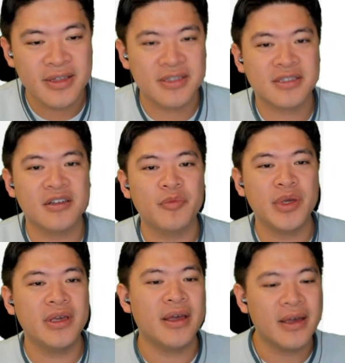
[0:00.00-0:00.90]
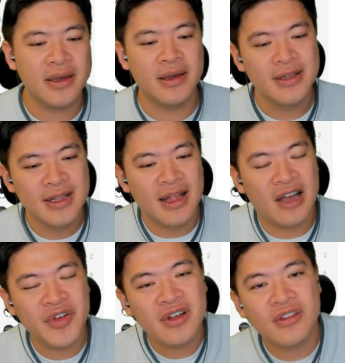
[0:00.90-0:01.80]
This is going to be a,
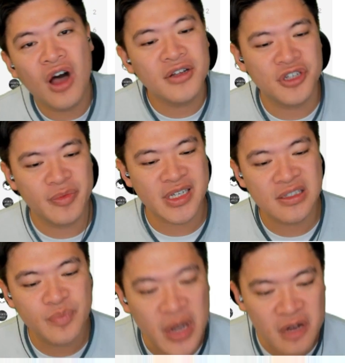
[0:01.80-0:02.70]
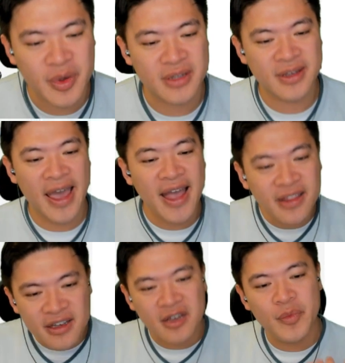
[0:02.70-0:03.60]
I think, long-term experiment.
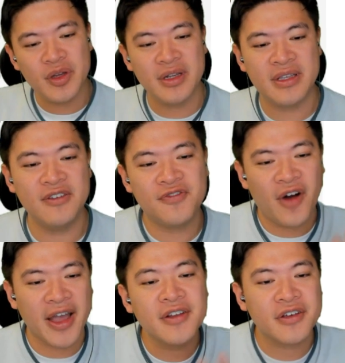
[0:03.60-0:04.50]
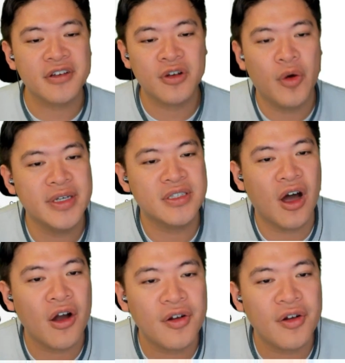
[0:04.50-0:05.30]
Can the community find good coins?